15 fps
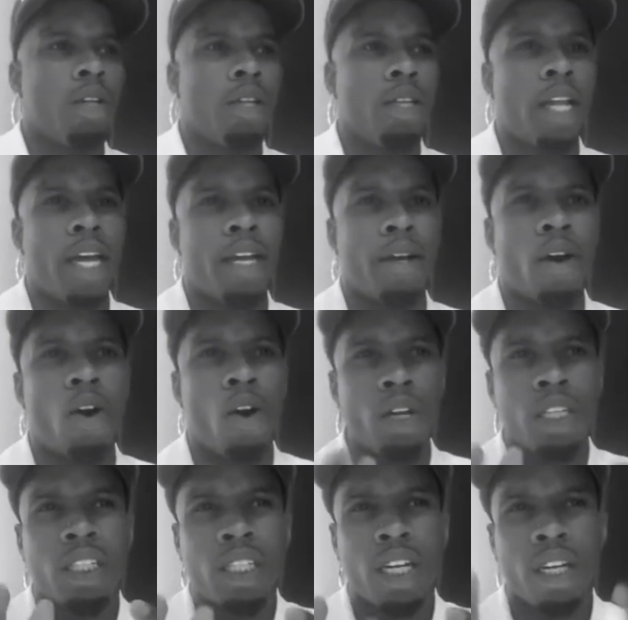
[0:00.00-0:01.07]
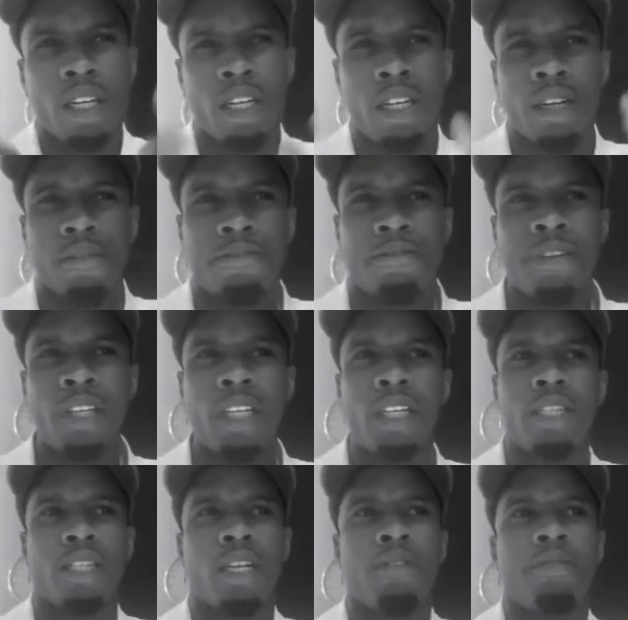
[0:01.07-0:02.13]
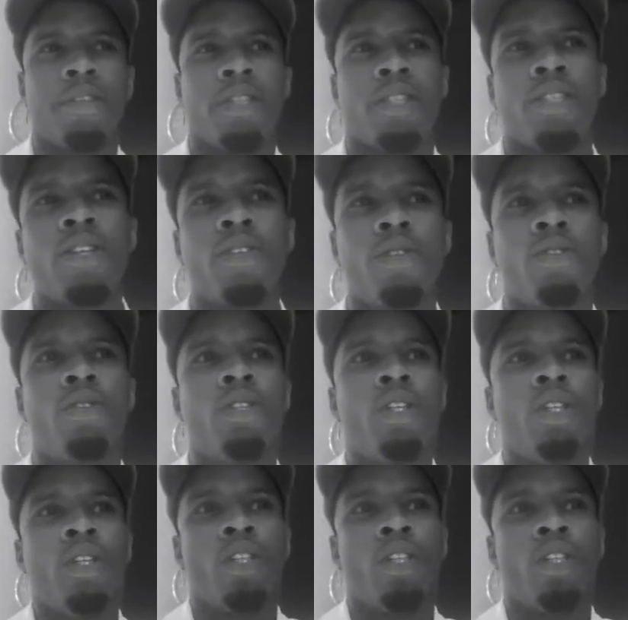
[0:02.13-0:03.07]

Like all of a sudden the affiliates of her circle